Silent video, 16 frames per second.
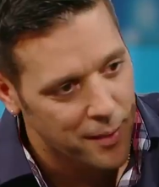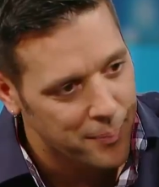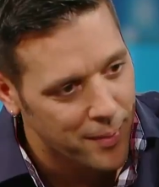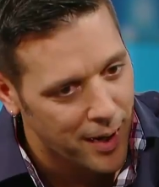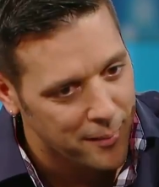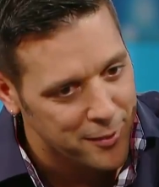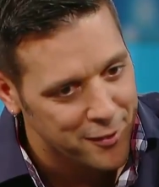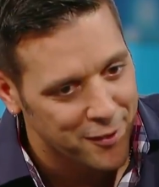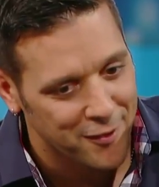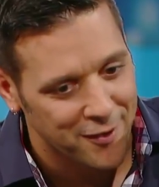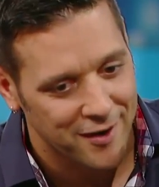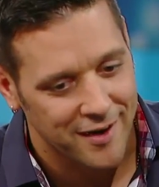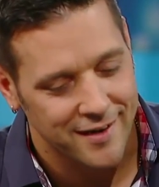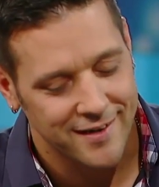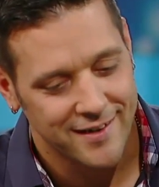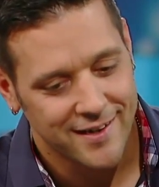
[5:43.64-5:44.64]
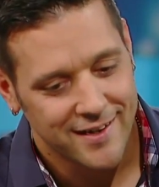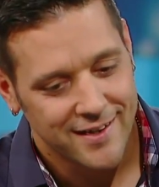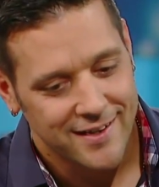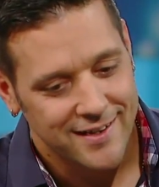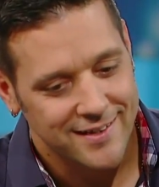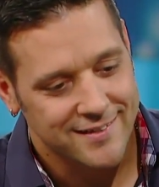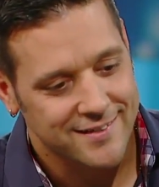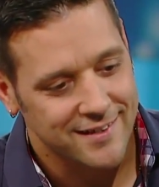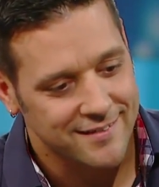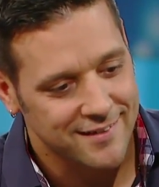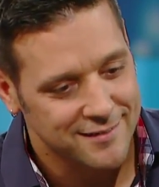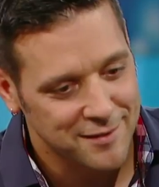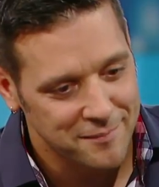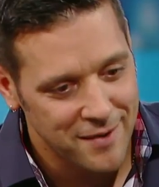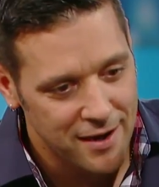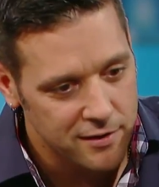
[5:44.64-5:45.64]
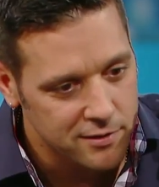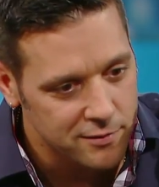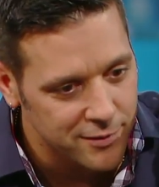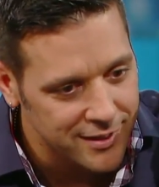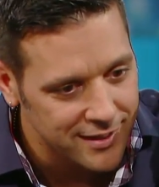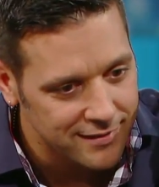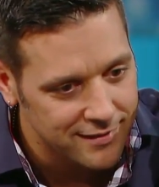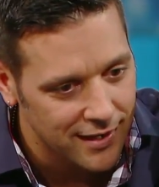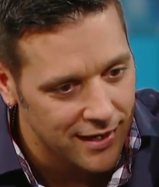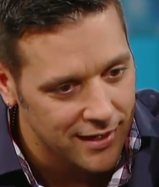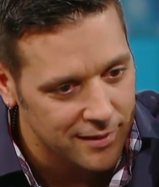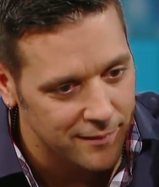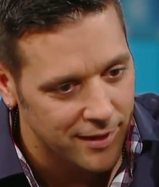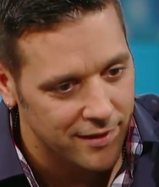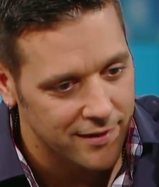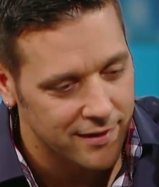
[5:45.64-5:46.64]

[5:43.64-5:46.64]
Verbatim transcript: "Hey, we got Bobby Orr on." He says, It's amazing. What are you going to talk